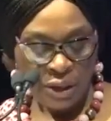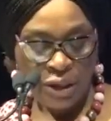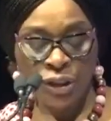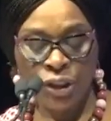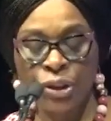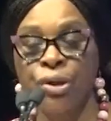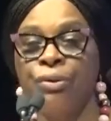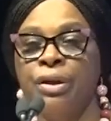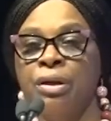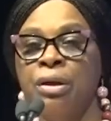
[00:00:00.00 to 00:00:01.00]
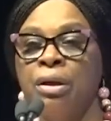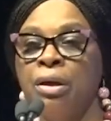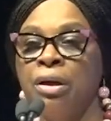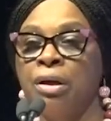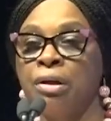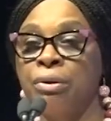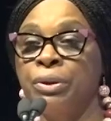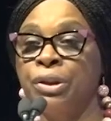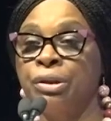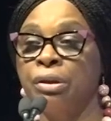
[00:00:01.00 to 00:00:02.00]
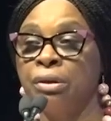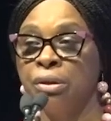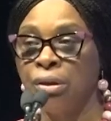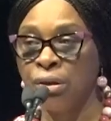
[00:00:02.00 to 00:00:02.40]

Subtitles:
ensuring inclusion